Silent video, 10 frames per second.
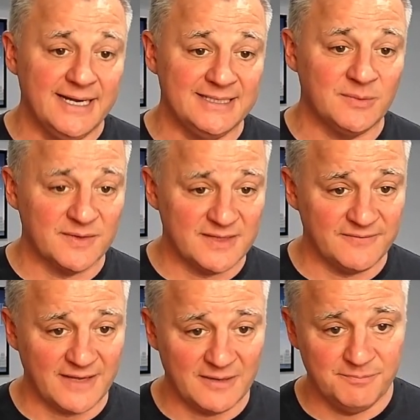And then once
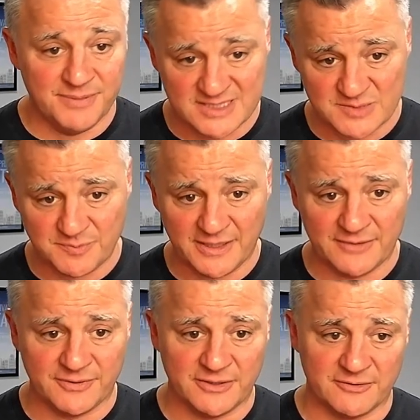they've got a business
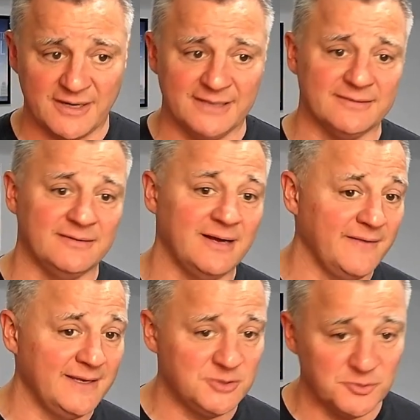plan written around it and how
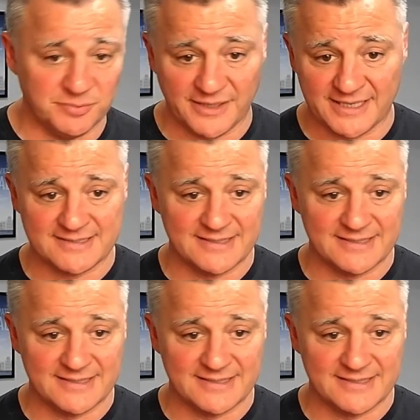that duplex,